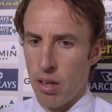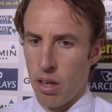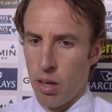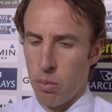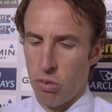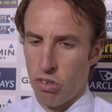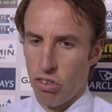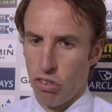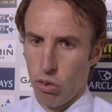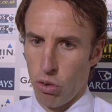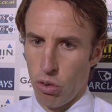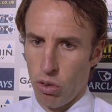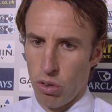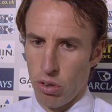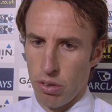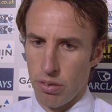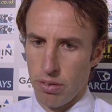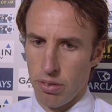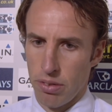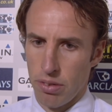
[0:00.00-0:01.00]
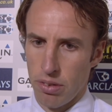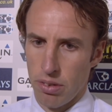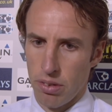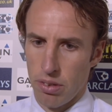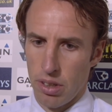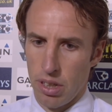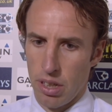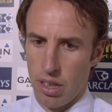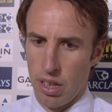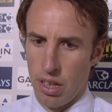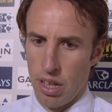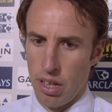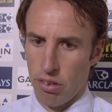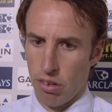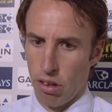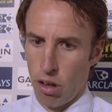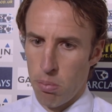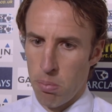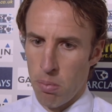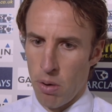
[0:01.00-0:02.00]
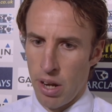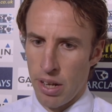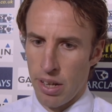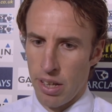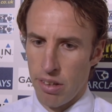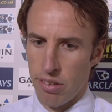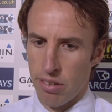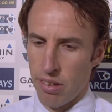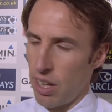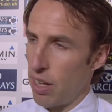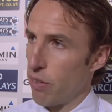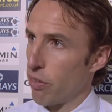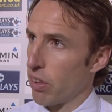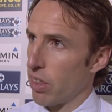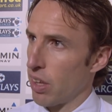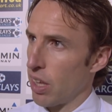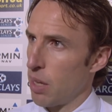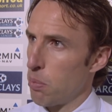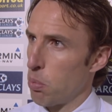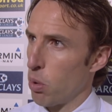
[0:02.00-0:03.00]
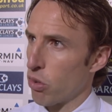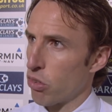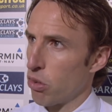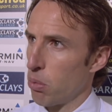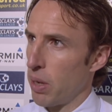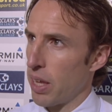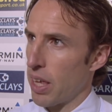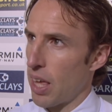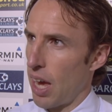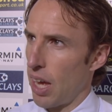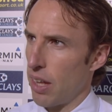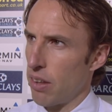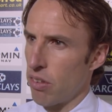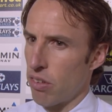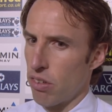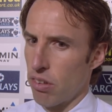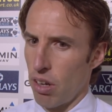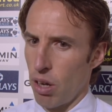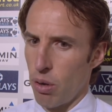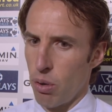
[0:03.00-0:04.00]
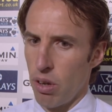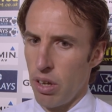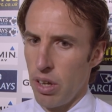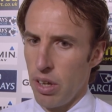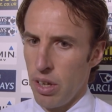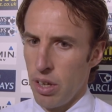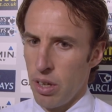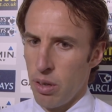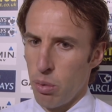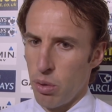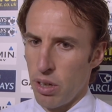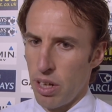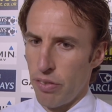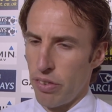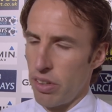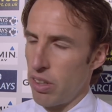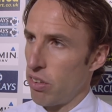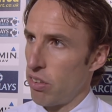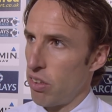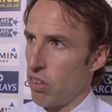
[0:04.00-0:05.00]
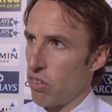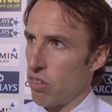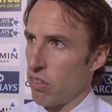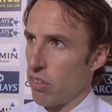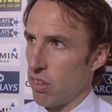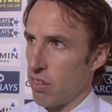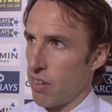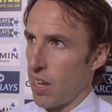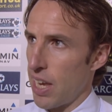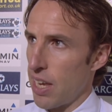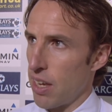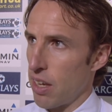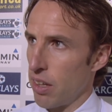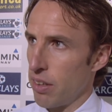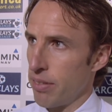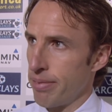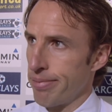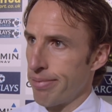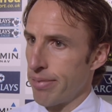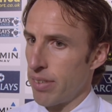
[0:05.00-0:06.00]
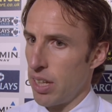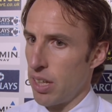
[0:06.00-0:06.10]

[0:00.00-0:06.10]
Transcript: I'm sure in his own mind he's done everything he possibly can, so whatever decisions are taken,